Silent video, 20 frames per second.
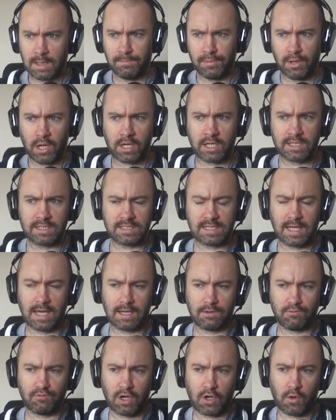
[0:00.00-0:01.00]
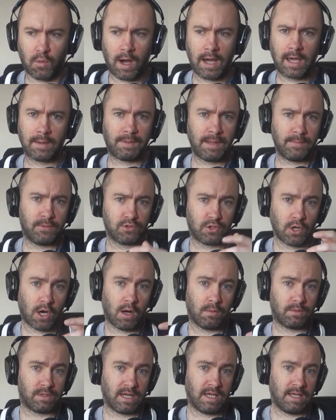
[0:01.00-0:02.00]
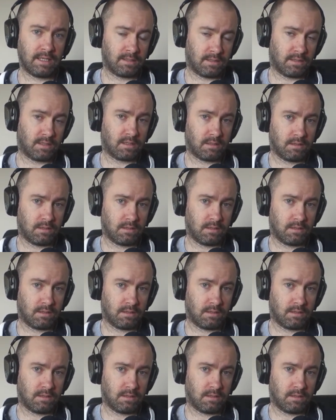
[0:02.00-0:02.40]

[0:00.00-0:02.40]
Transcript: plugins that require people to upgrade,